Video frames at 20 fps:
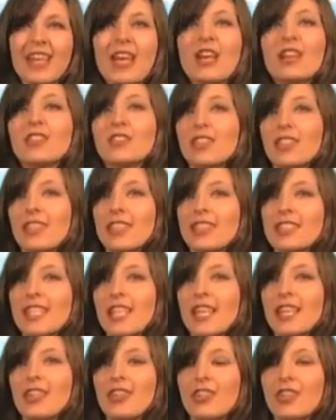So let's
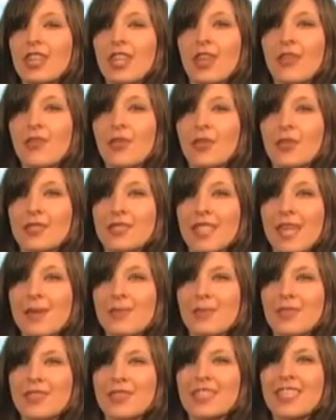take a look at a few
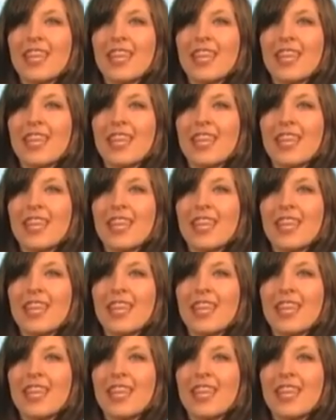examples,